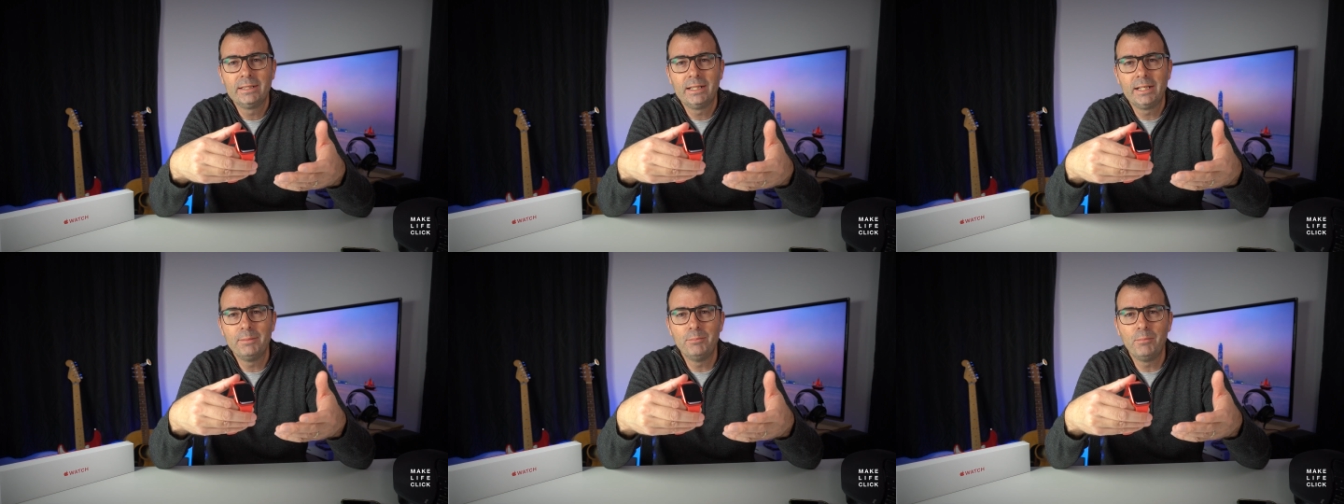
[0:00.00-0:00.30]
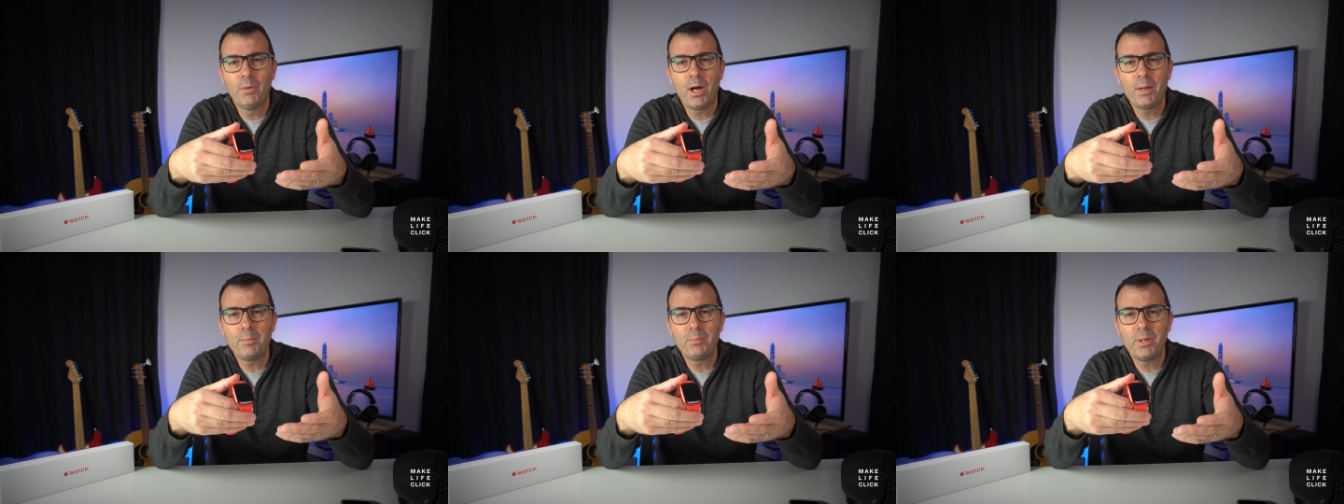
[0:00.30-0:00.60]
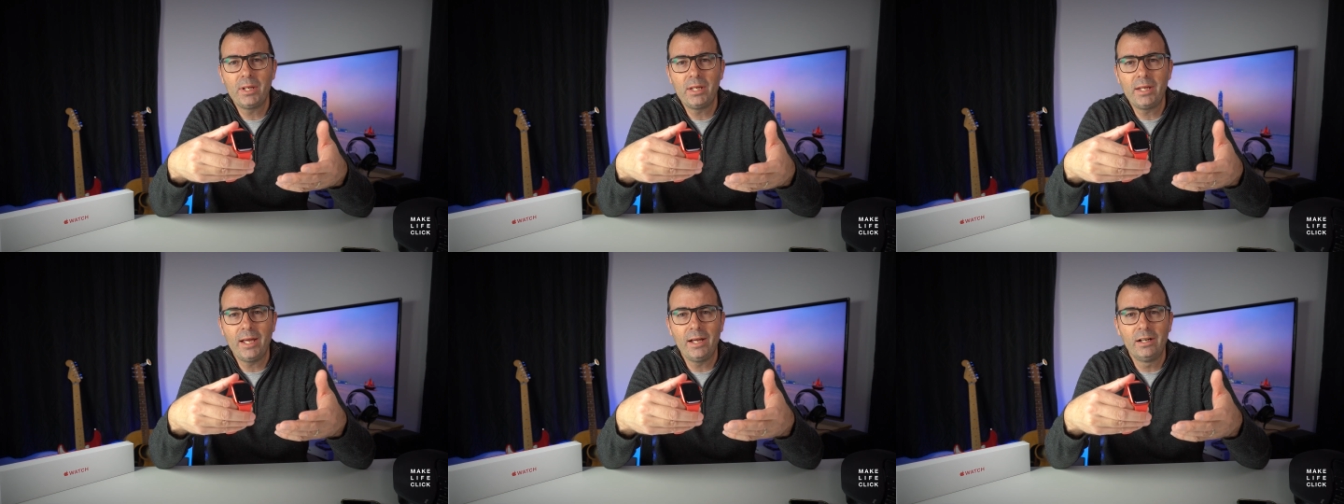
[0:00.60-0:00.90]
it might
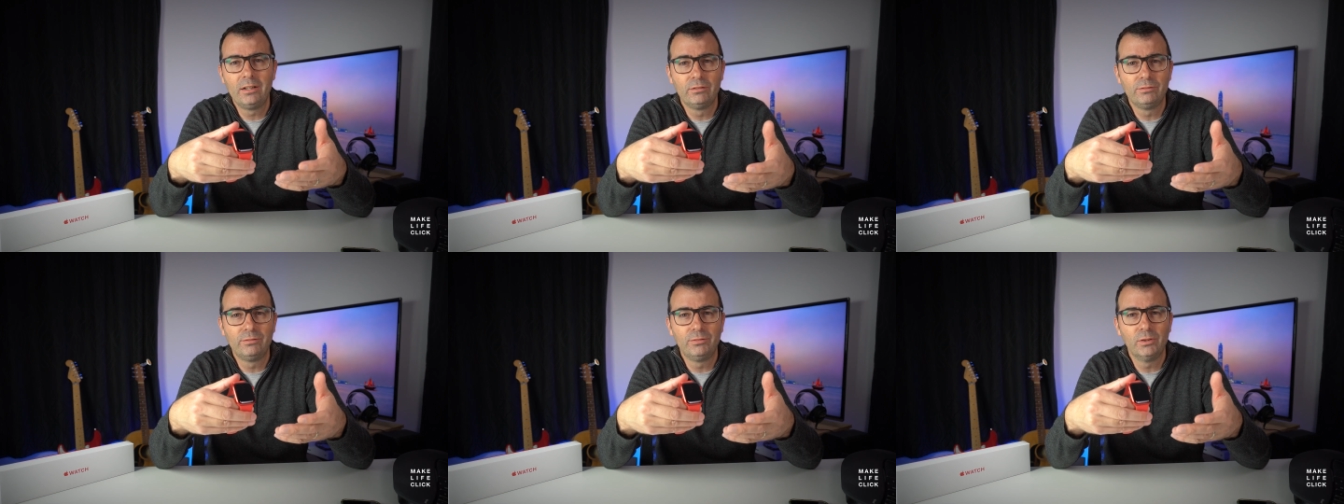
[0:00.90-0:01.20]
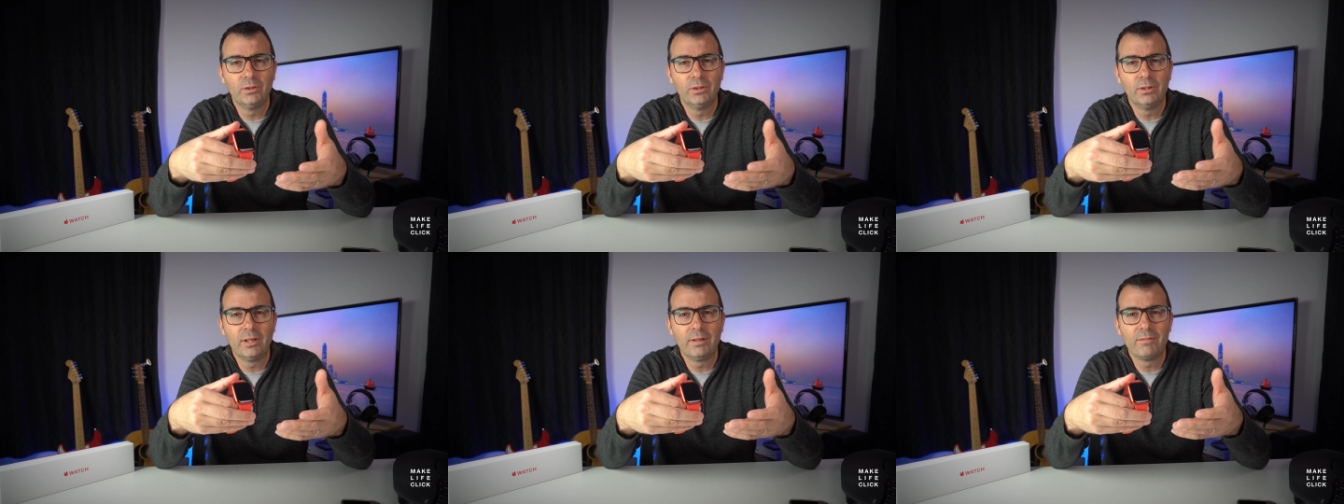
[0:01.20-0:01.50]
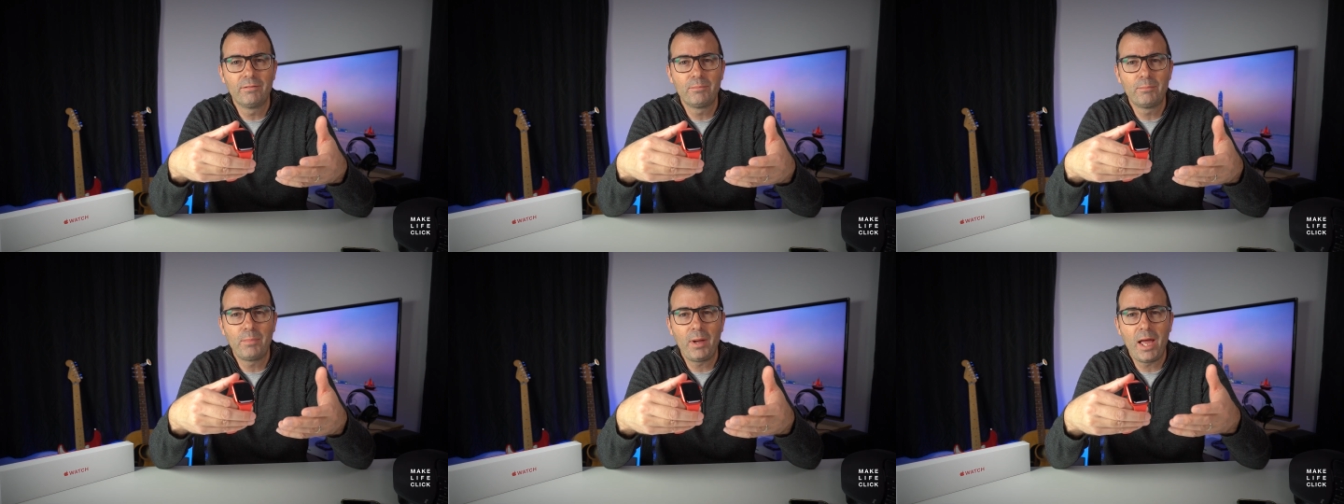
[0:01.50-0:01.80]
be helpful
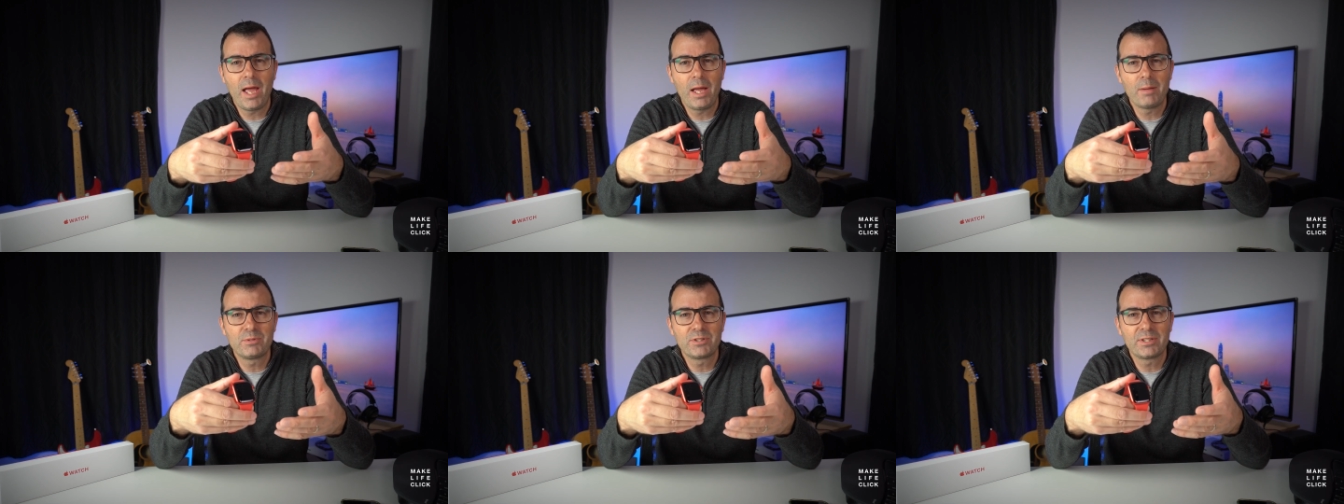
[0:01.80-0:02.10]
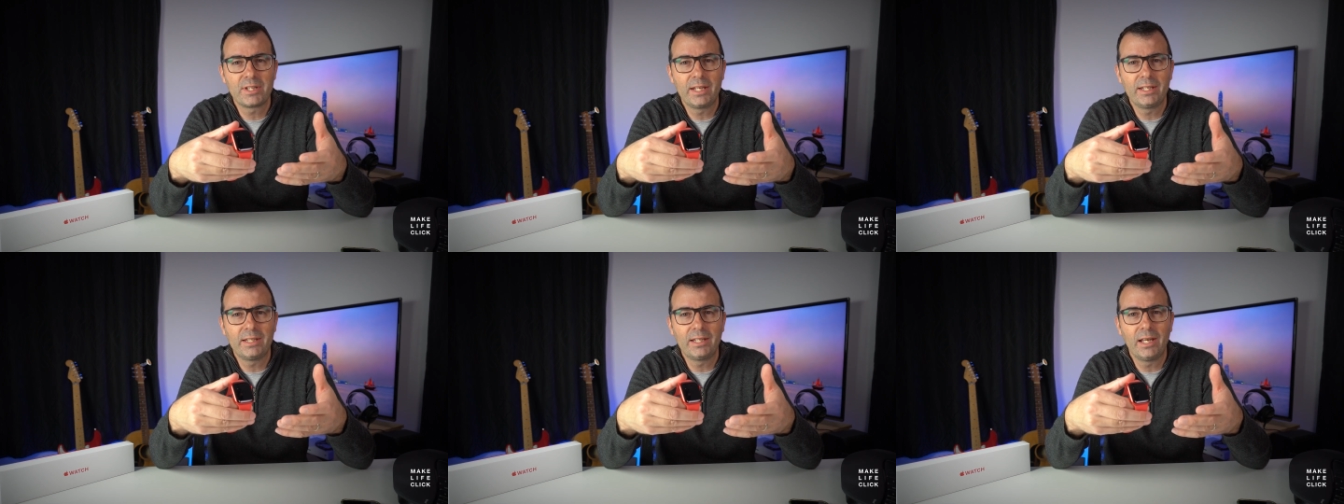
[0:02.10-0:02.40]
if perhaps they